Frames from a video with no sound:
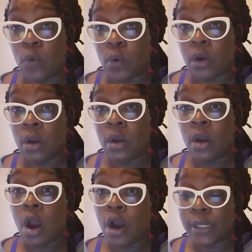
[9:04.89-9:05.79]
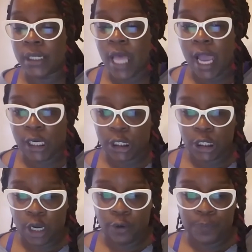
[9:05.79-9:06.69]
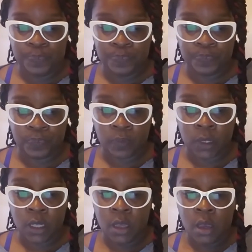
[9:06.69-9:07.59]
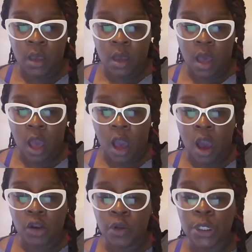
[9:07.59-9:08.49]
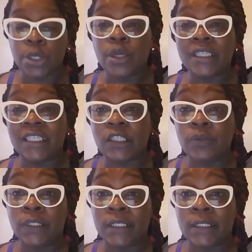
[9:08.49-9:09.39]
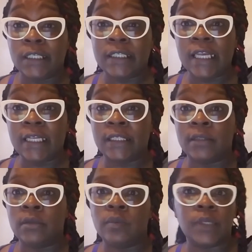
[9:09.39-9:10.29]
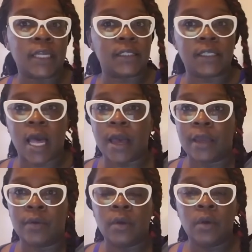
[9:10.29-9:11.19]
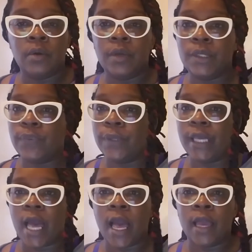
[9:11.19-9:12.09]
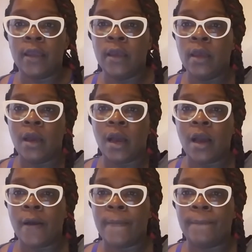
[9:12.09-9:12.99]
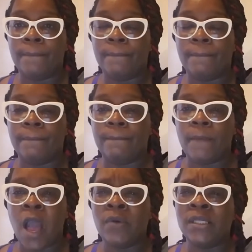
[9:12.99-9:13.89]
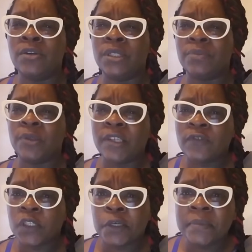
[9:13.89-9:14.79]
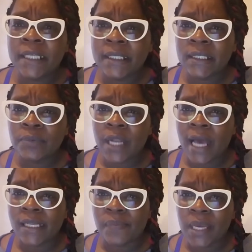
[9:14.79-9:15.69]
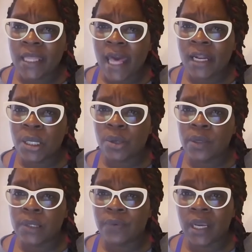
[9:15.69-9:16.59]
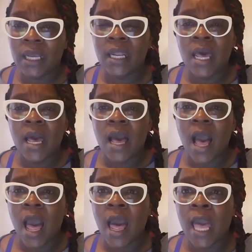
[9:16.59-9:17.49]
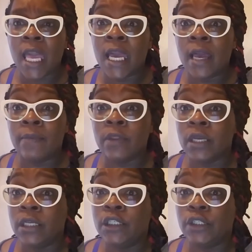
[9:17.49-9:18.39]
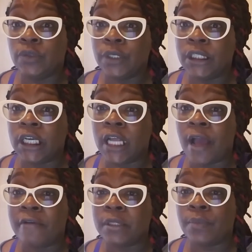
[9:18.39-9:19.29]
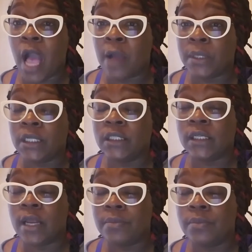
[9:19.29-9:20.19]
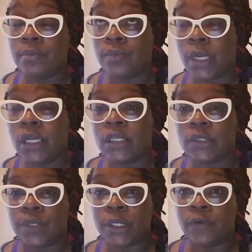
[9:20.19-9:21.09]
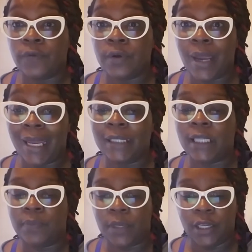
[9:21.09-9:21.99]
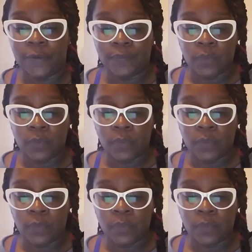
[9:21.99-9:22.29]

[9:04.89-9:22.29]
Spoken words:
for our July show. Auto insurance is $266. Yes, it's high. It's really high. I was under some stressful circumstances when I had to pick that insurance rate. I am looking to switch it. I have some options and I'm ready to switch over ASAP.